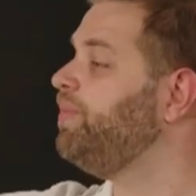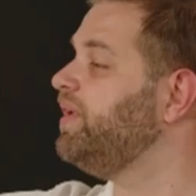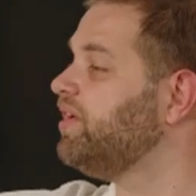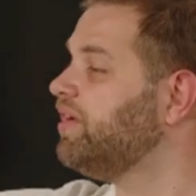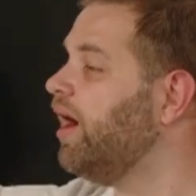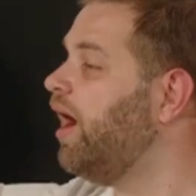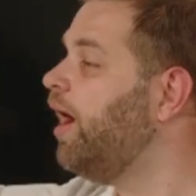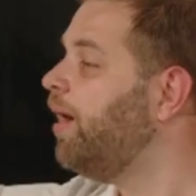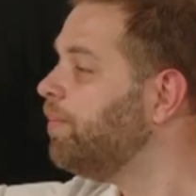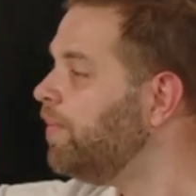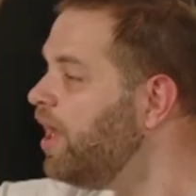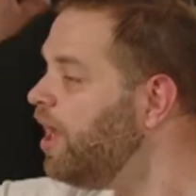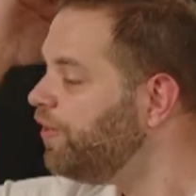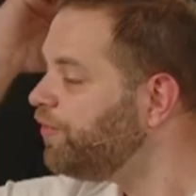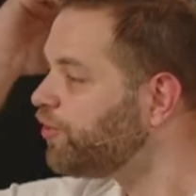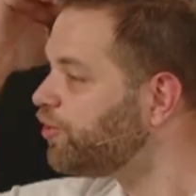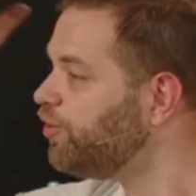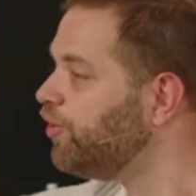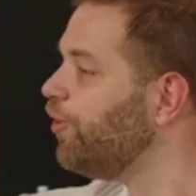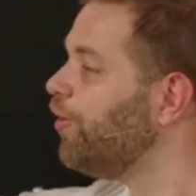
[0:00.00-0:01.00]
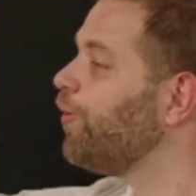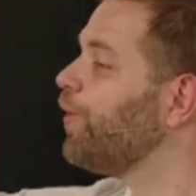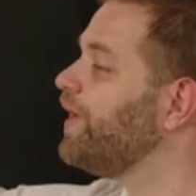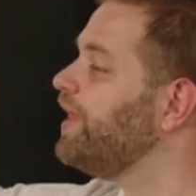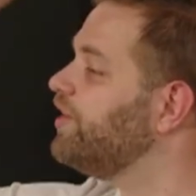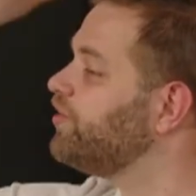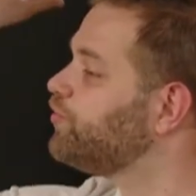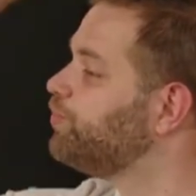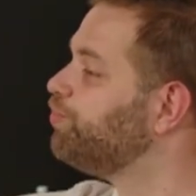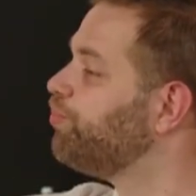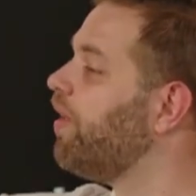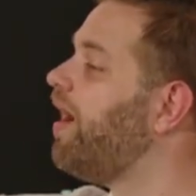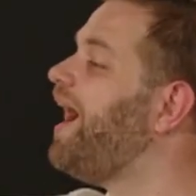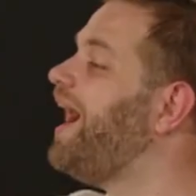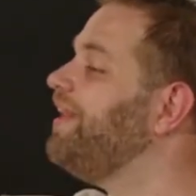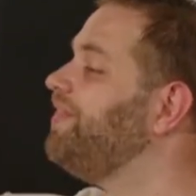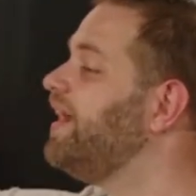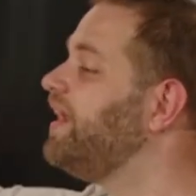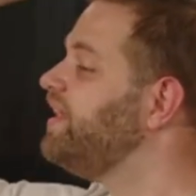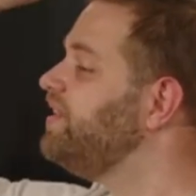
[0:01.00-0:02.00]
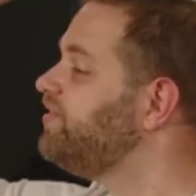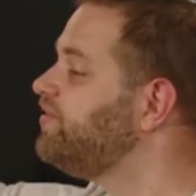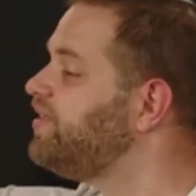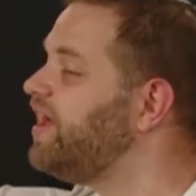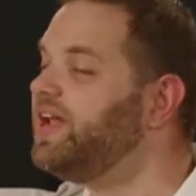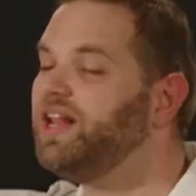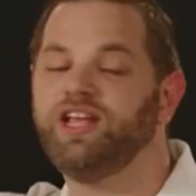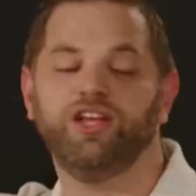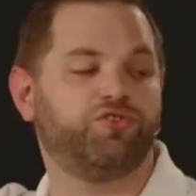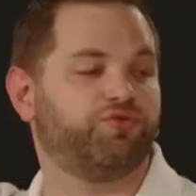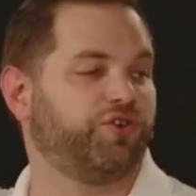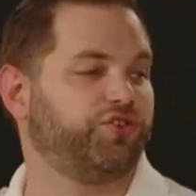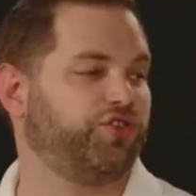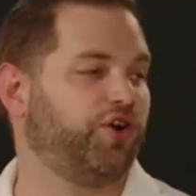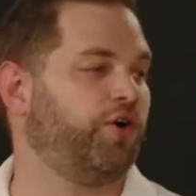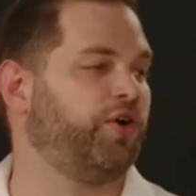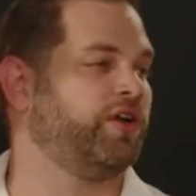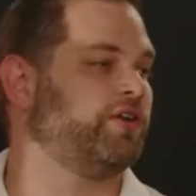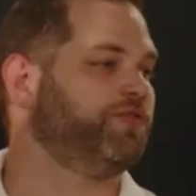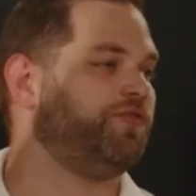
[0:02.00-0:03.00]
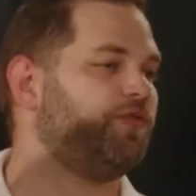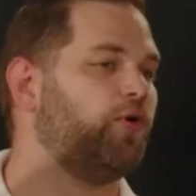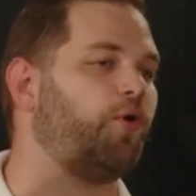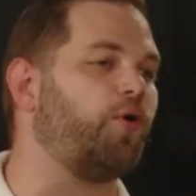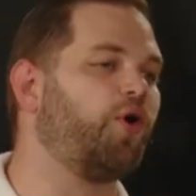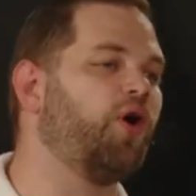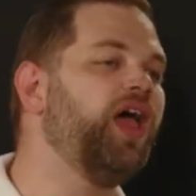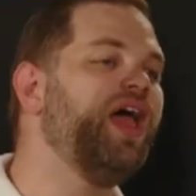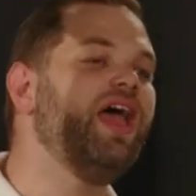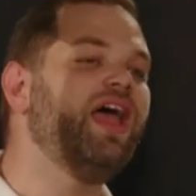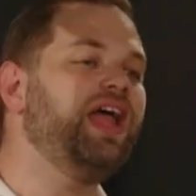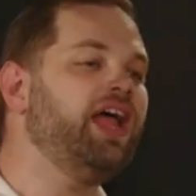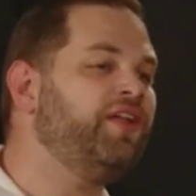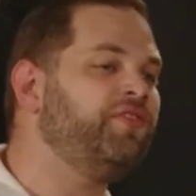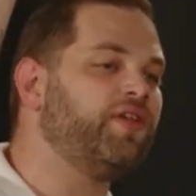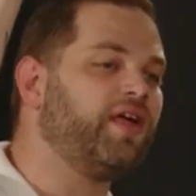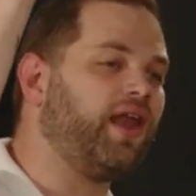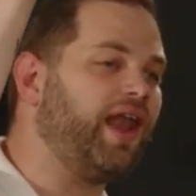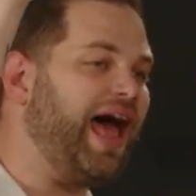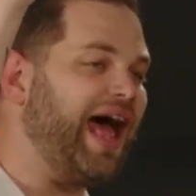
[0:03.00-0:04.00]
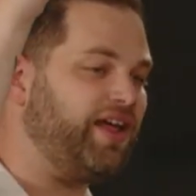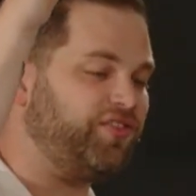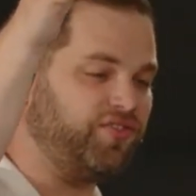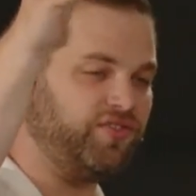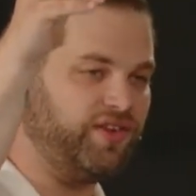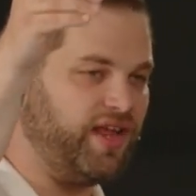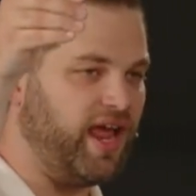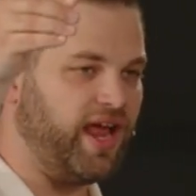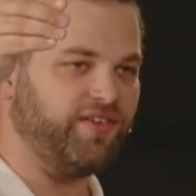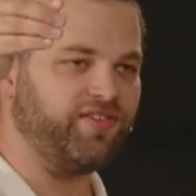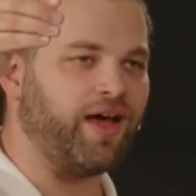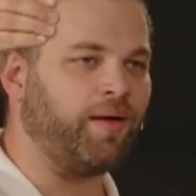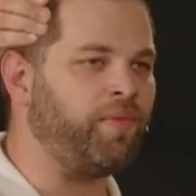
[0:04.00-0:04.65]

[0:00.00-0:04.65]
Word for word: it become the glorious bride that he said he's returning for in the last days.